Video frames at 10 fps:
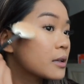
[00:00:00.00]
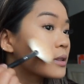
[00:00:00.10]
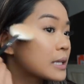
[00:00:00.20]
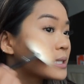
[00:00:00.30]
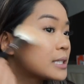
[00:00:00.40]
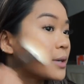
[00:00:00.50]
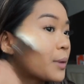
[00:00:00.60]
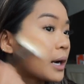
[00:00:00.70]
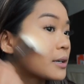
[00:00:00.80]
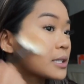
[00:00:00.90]
let's see,
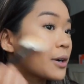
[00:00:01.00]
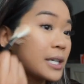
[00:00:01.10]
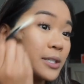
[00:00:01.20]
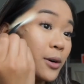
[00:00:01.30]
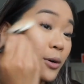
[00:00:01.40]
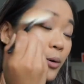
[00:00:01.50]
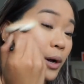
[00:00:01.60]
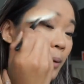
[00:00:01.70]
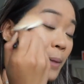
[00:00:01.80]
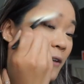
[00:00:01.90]
what else? Okay,
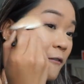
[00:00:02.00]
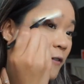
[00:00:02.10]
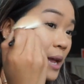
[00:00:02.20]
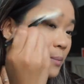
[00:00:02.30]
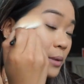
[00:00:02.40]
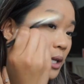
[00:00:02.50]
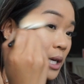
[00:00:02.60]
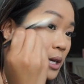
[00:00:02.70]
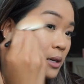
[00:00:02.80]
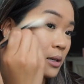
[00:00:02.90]
so my
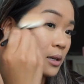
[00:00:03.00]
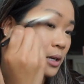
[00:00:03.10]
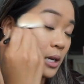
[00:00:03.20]
family,